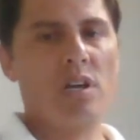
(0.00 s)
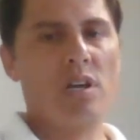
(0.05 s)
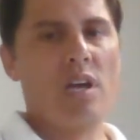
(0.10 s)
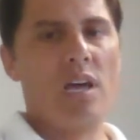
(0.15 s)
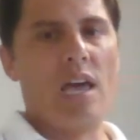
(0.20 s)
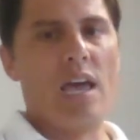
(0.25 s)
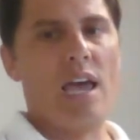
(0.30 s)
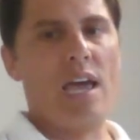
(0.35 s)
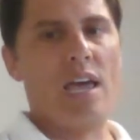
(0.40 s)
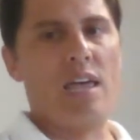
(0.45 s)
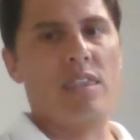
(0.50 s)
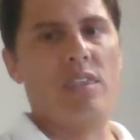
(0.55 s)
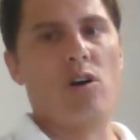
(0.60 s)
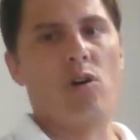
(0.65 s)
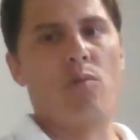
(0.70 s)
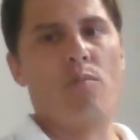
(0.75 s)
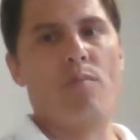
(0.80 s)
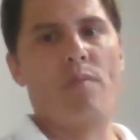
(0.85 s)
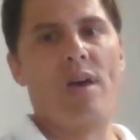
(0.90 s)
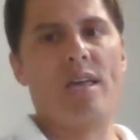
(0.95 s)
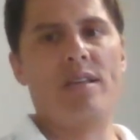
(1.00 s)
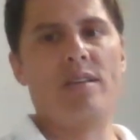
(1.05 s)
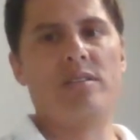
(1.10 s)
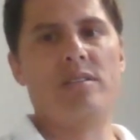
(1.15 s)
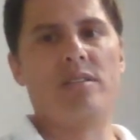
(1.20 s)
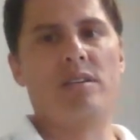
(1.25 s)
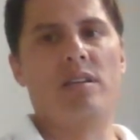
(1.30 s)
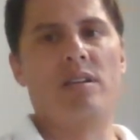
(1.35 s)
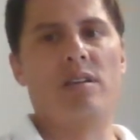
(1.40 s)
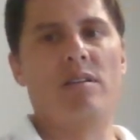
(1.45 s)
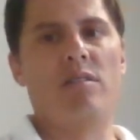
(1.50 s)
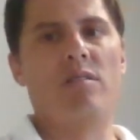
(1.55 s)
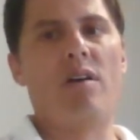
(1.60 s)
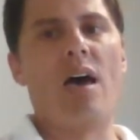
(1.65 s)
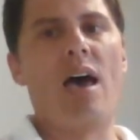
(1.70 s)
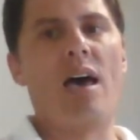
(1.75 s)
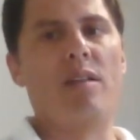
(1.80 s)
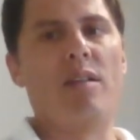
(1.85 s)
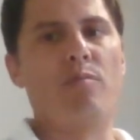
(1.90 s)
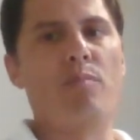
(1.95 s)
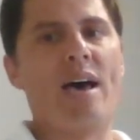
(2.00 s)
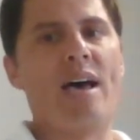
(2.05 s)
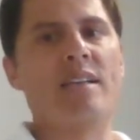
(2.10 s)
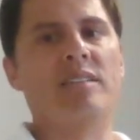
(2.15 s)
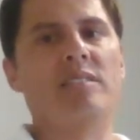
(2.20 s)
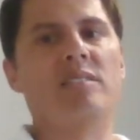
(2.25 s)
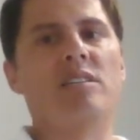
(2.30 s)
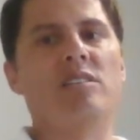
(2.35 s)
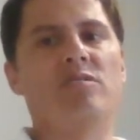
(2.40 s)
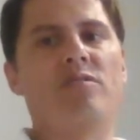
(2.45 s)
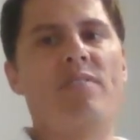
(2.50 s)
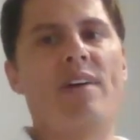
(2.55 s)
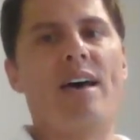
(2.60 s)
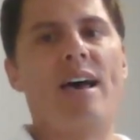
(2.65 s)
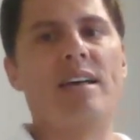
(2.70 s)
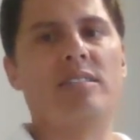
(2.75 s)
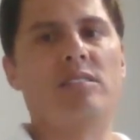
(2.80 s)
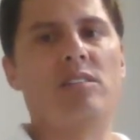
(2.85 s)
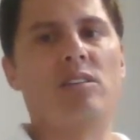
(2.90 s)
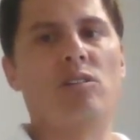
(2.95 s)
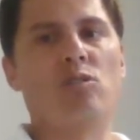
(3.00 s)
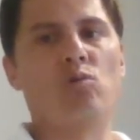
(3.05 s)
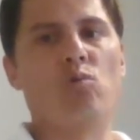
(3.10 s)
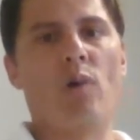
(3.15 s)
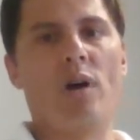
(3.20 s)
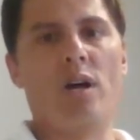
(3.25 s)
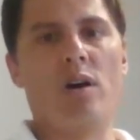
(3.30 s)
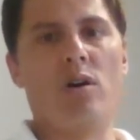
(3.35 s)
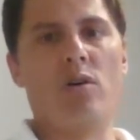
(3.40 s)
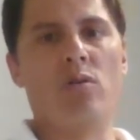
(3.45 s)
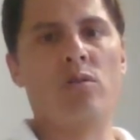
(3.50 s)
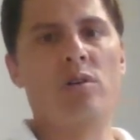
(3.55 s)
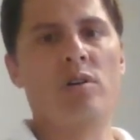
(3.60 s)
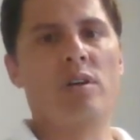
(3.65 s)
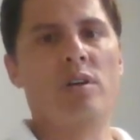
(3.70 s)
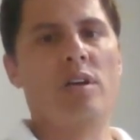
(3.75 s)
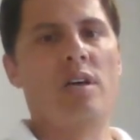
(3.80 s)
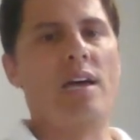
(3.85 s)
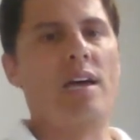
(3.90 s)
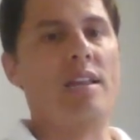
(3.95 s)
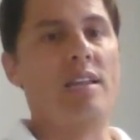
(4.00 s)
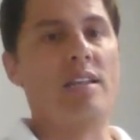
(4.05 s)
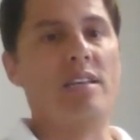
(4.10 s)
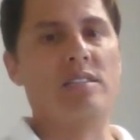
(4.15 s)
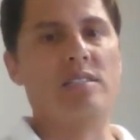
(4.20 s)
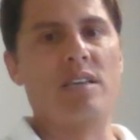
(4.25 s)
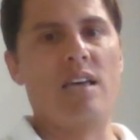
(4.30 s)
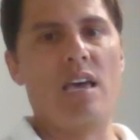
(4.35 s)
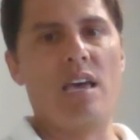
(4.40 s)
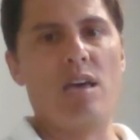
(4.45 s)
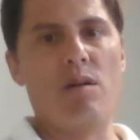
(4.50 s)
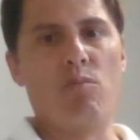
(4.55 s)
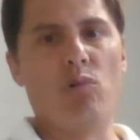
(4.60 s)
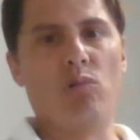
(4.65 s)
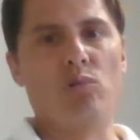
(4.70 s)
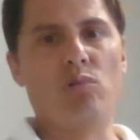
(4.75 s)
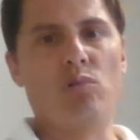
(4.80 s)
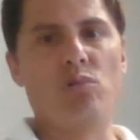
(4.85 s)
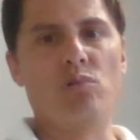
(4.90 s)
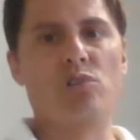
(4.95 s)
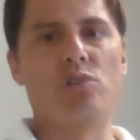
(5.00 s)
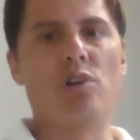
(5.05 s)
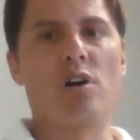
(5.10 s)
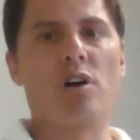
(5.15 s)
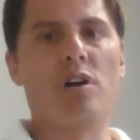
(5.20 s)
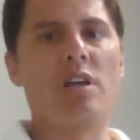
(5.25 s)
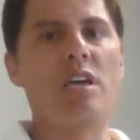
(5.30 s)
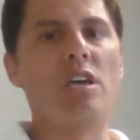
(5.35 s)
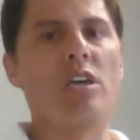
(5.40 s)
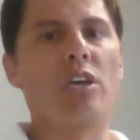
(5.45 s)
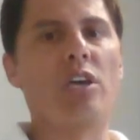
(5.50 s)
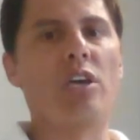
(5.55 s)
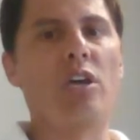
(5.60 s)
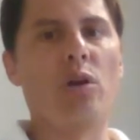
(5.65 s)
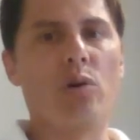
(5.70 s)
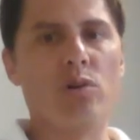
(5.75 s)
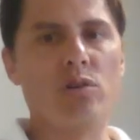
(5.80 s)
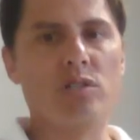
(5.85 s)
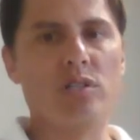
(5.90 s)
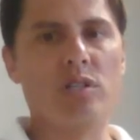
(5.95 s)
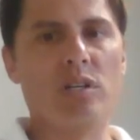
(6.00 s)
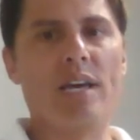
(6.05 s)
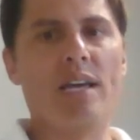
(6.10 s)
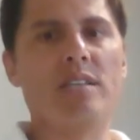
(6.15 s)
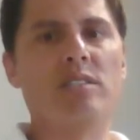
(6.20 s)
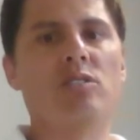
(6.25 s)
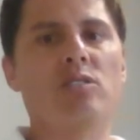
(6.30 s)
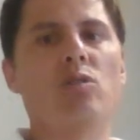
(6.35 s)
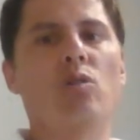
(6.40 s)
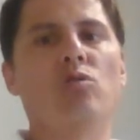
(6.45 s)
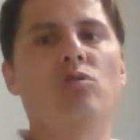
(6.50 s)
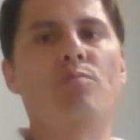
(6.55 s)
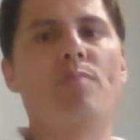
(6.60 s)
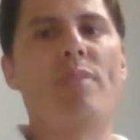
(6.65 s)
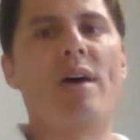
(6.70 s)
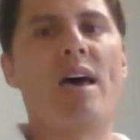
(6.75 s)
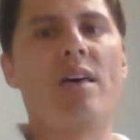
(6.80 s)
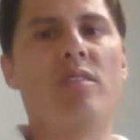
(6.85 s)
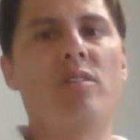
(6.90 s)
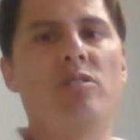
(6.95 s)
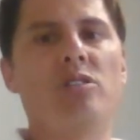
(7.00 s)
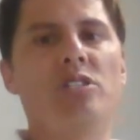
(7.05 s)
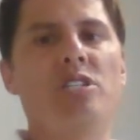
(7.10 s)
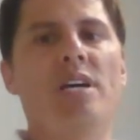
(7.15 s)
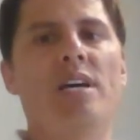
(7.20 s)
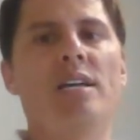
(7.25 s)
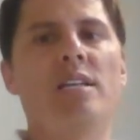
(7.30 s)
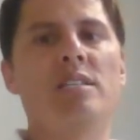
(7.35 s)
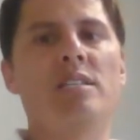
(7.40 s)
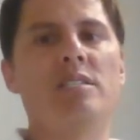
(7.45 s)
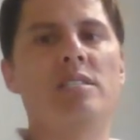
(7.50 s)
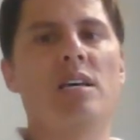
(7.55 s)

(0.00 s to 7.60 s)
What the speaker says: and our medicine advances fast as well and is able to study cures against those pathogens